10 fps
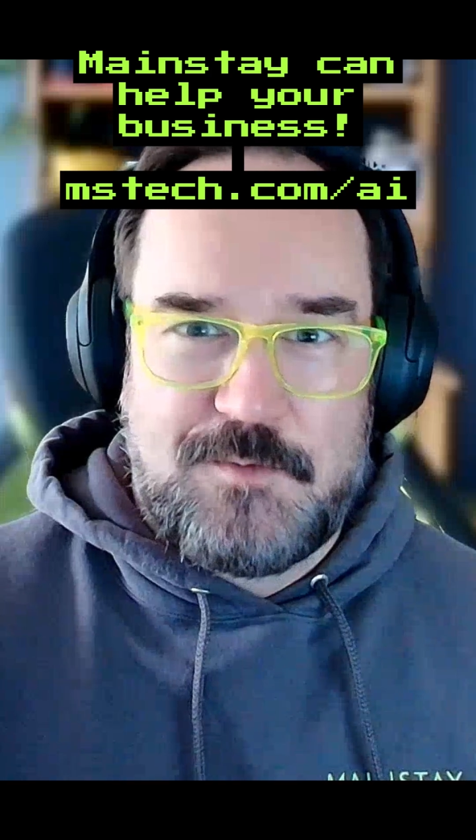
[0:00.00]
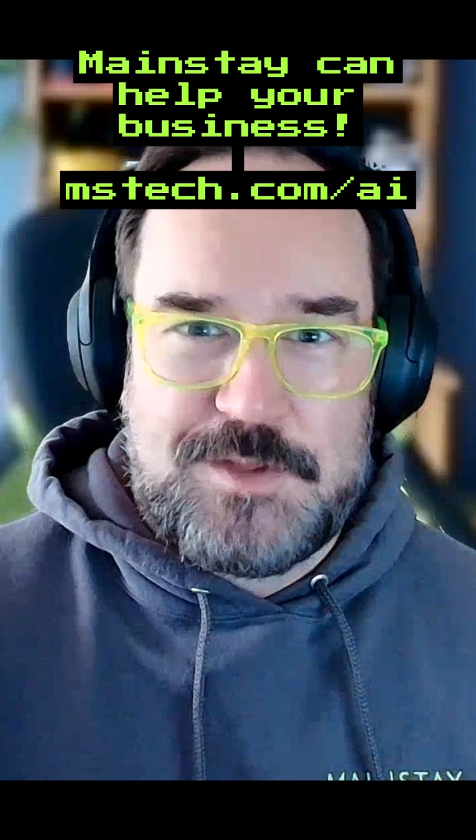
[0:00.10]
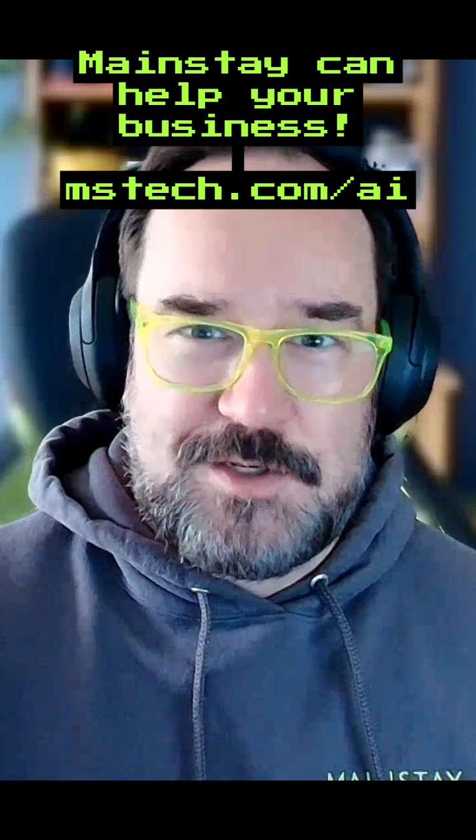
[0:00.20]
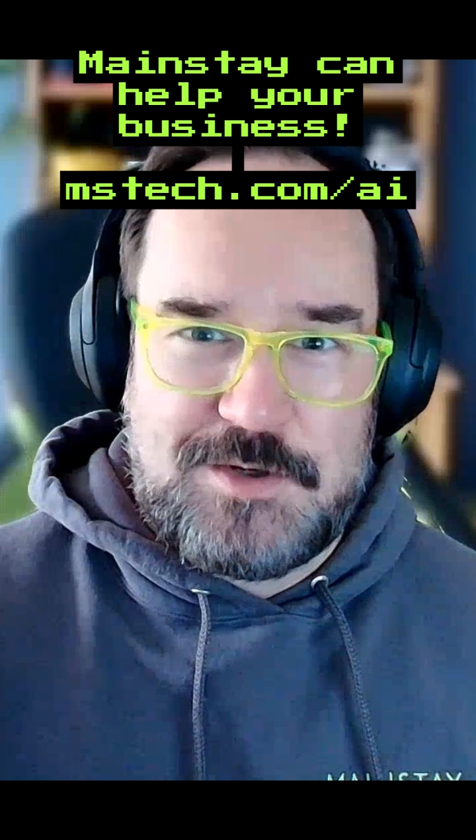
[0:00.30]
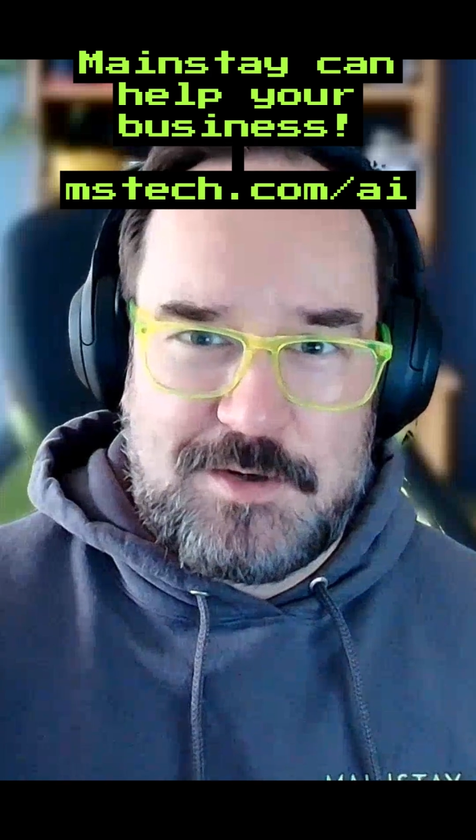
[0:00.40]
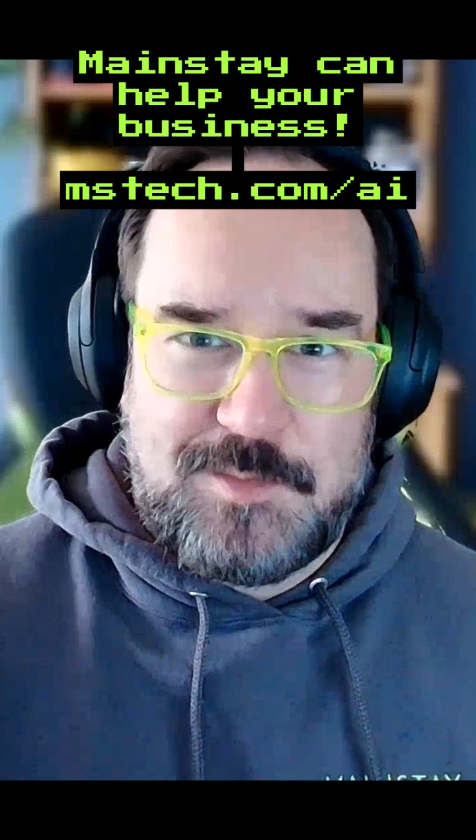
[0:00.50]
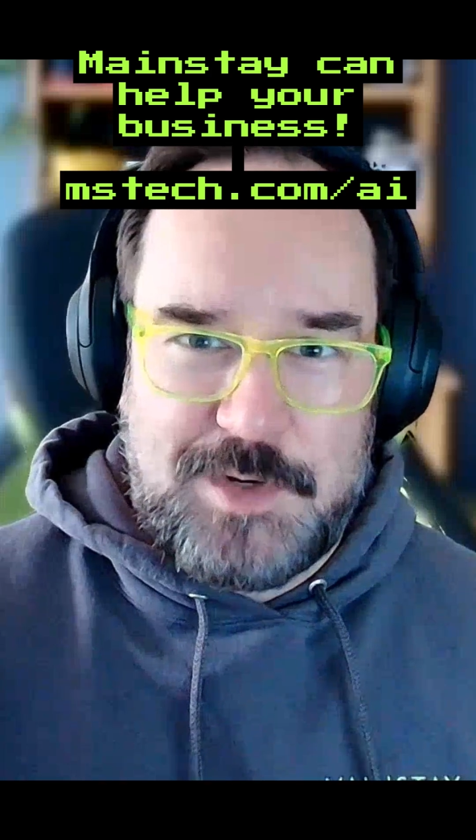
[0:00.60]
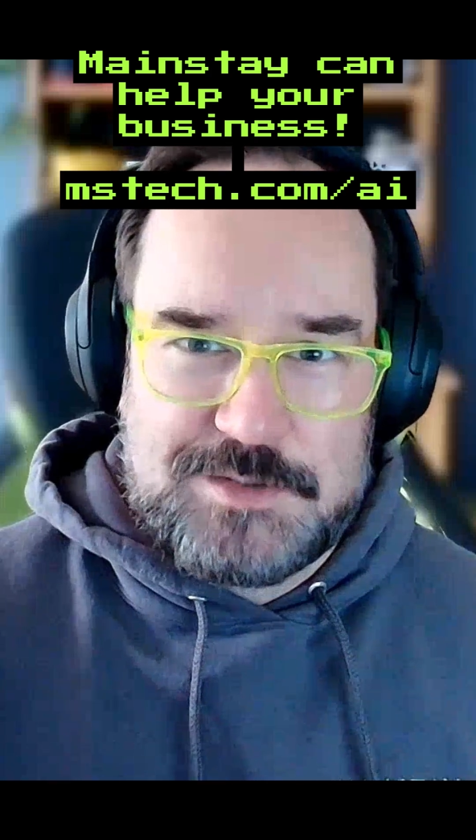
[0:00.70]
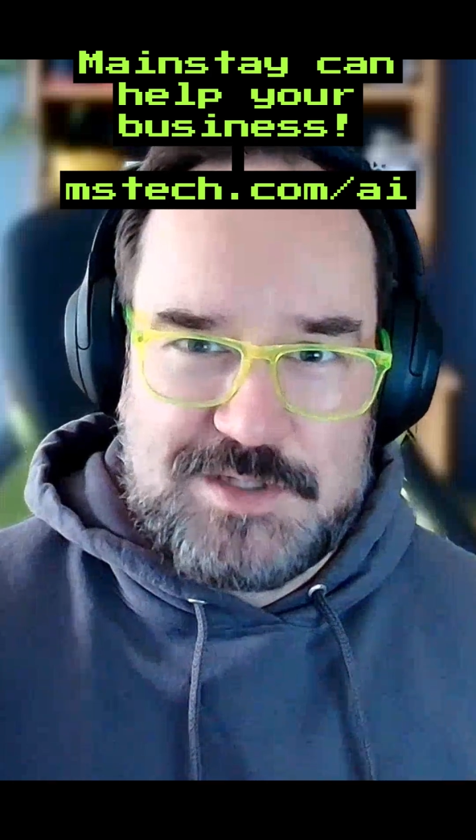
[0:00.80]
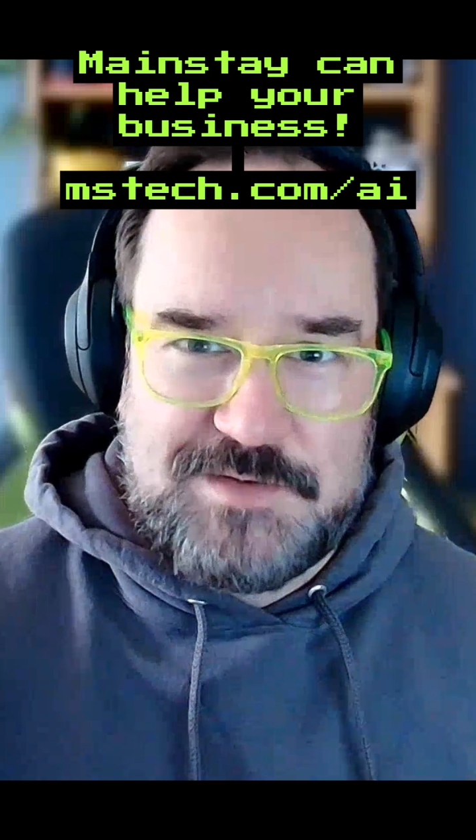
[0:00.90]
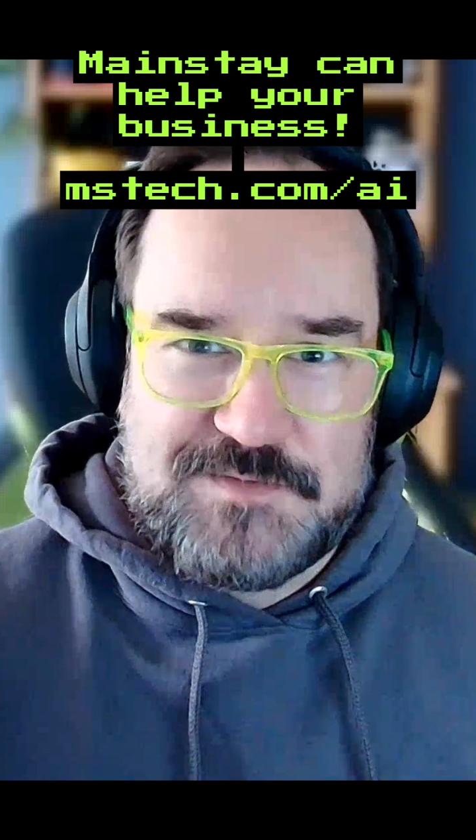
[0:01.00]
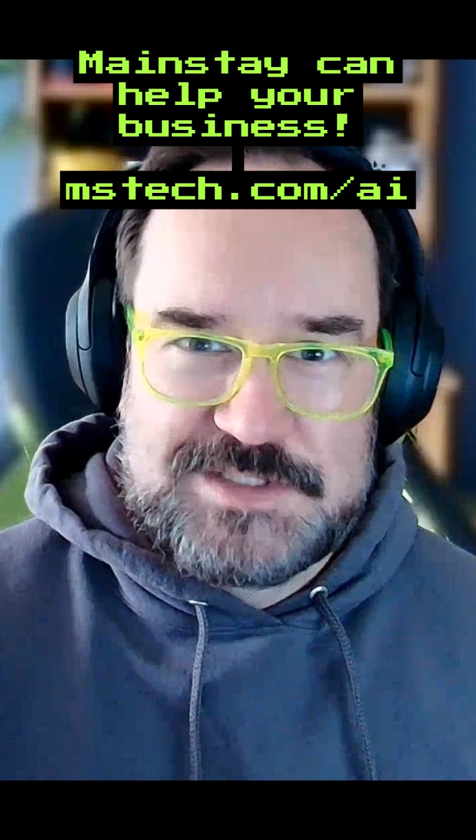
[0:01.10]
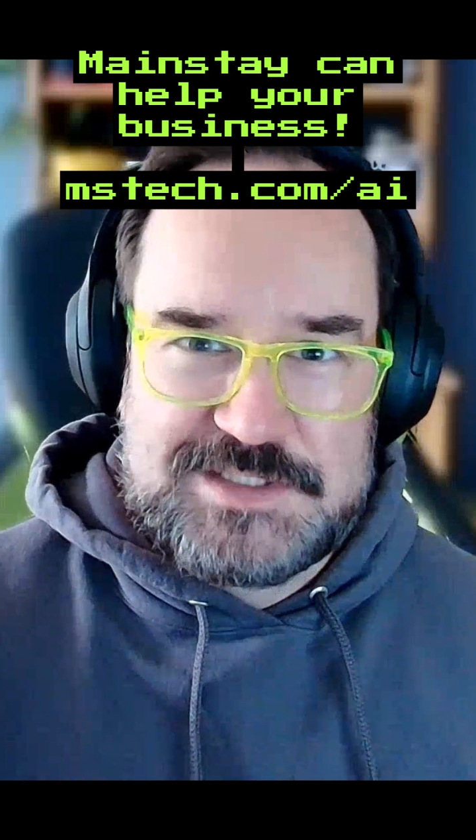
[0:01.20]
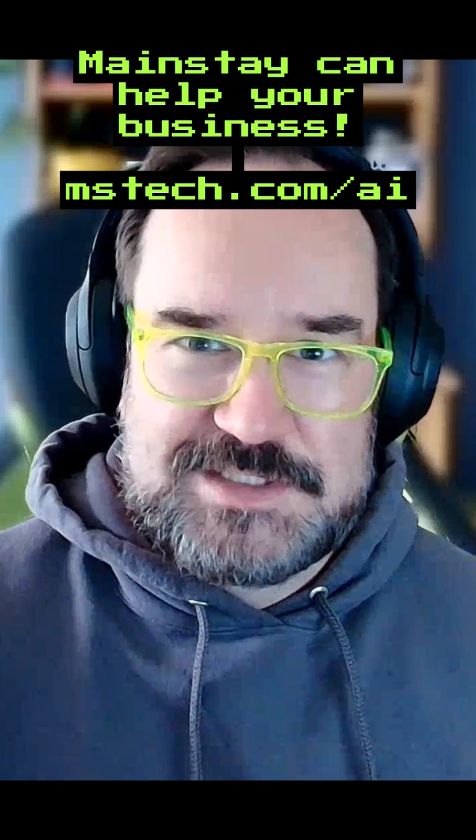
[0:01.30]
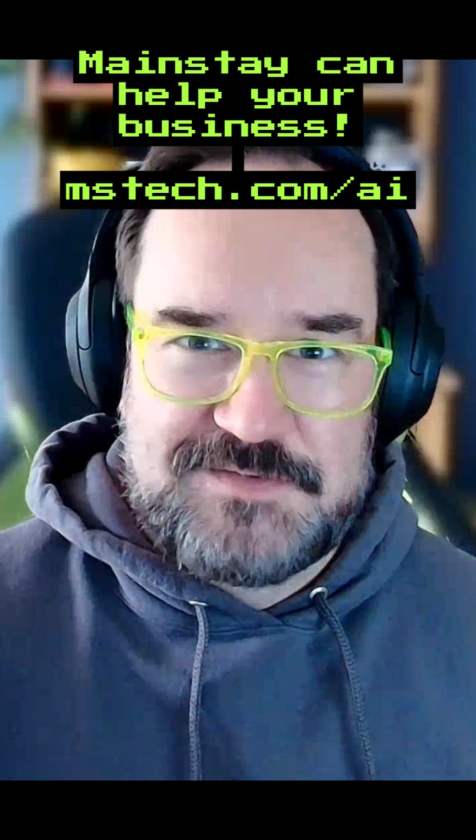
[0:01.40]
within your Microsoft
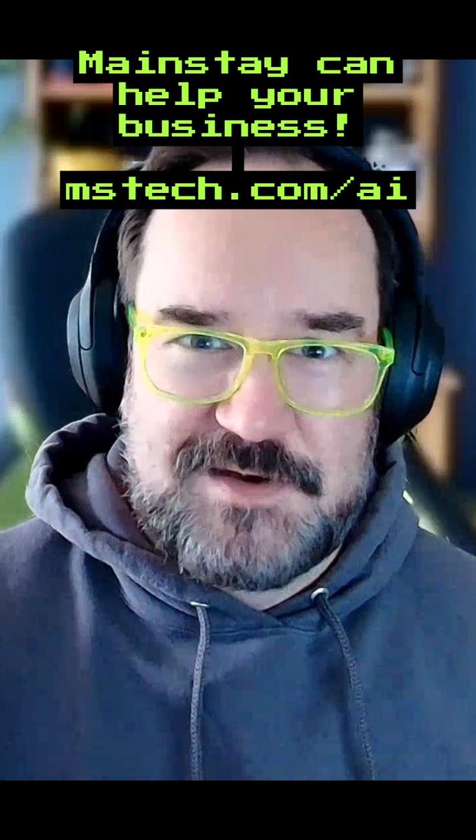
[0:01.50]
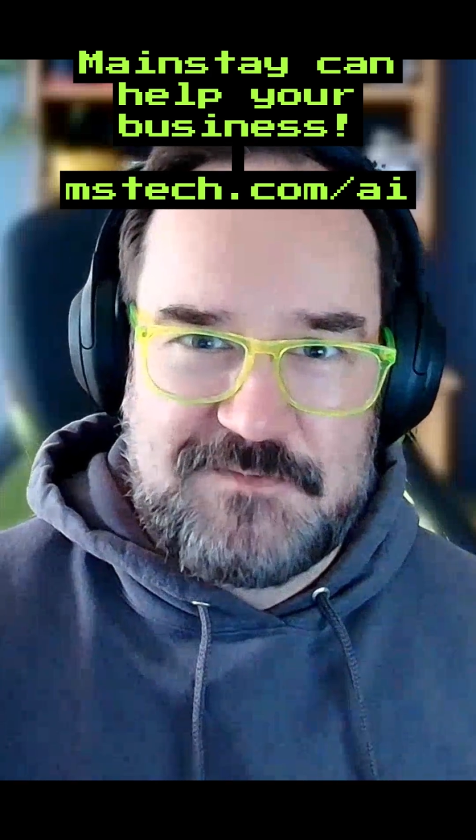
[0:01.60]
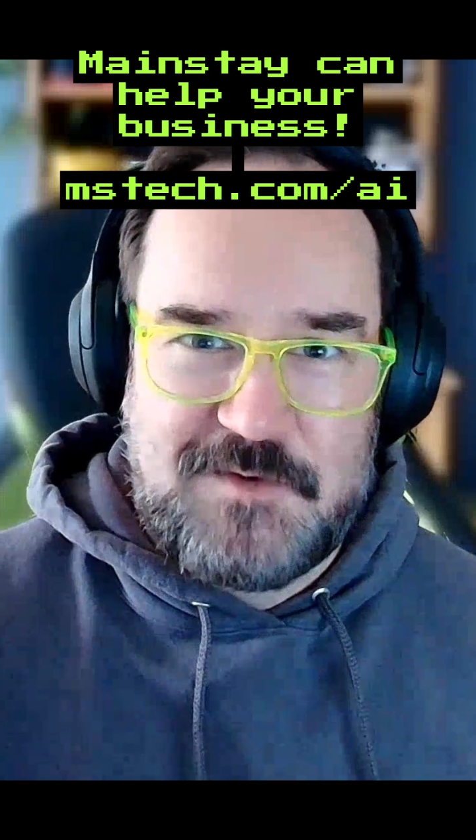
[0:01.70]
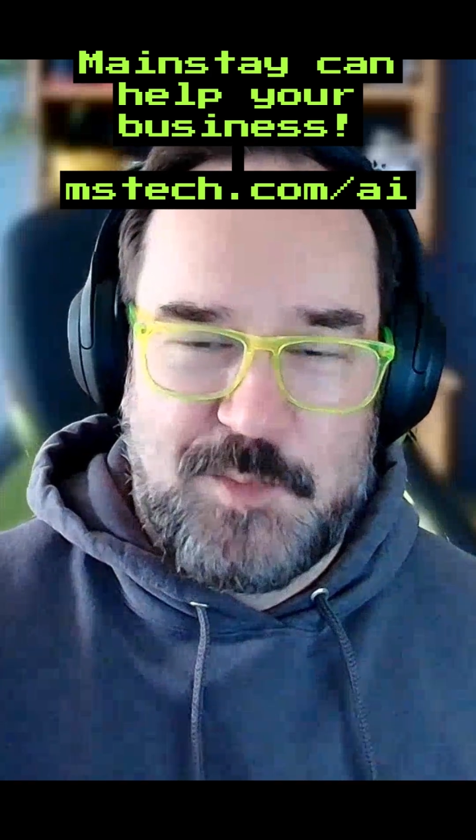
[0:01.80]
365